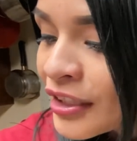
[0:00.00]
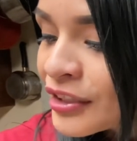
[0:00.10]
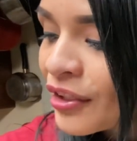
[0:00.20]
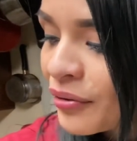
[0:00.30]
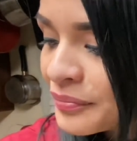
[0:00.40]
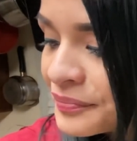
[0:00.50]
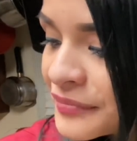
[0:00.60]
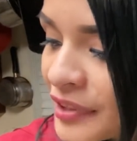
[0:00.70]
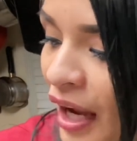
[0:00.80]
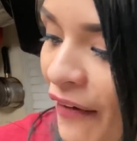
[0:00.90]
So,
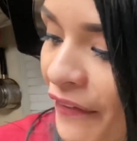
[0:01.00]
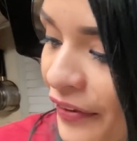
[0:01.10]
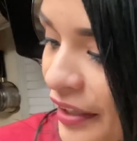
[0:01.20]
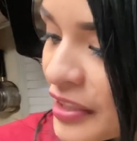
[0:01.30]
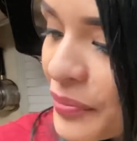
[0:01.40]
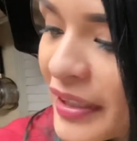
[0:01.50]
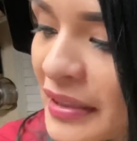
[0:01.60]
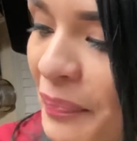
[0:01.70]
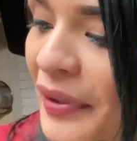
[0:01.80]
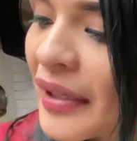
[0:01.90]
for this
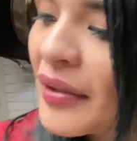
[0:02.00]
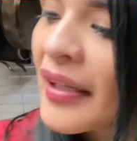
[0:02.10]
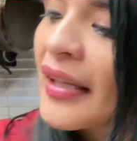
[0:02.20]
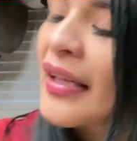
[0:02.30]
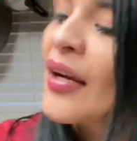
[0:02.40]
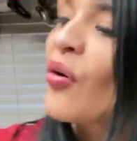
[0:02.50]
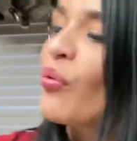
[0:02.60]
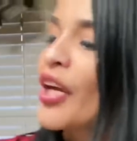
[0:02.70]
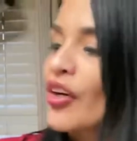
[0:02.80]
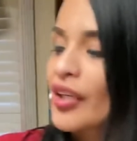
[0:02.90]
recipe,
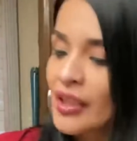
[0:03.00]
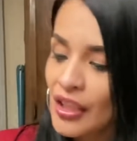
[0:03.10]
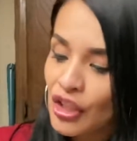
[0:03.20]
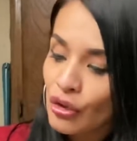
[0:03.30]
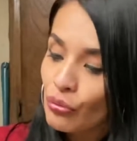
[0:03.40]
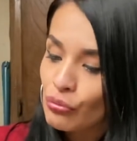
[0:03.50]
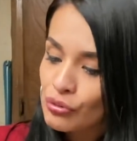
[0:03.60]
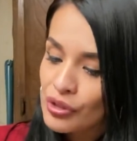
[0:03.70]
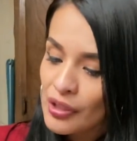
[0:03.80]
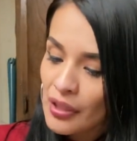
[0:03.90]
we are gonna
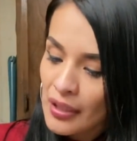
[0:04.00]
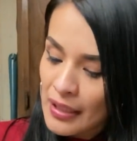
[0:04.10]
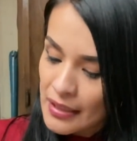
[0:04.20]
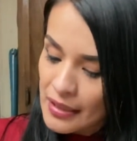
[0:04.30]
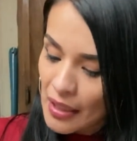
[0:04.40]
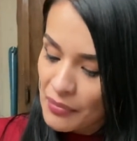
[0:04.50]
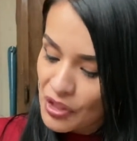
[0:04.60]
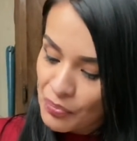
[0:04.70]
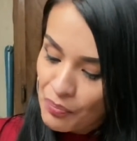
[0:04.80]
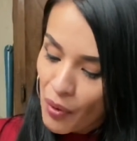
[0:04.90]
use some
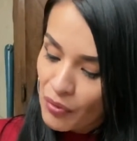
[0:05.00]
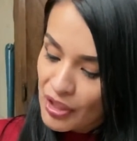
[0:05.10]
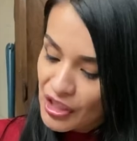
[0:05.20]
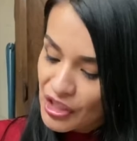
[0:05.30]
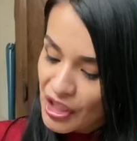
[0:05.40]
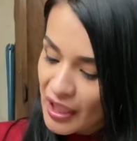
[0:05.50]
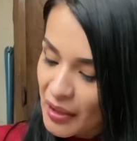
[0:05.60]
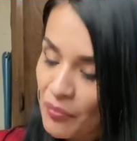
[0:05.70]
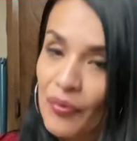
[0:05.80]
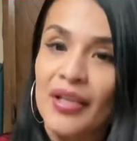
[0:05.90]
boneless
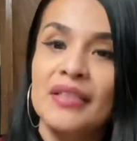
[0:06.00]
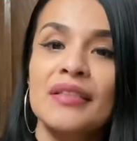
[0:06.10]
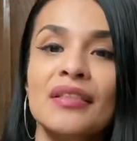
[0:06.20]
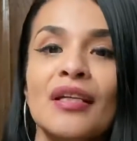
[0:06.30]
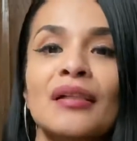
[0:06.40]
chicken breast,